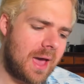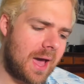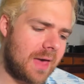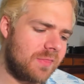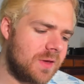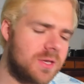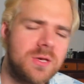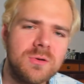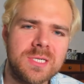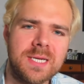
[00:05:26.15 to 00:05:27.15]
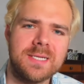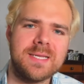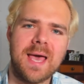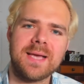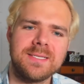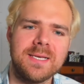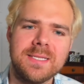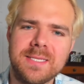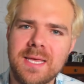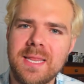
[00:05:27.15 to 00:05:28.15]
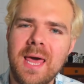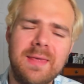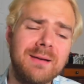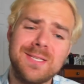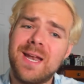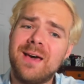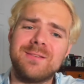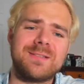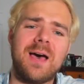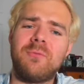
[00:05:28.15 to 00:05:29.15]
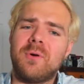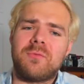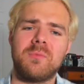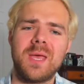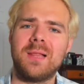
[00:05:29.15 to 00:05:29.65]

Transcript: at the Houston Texans, and that was another tough one for me.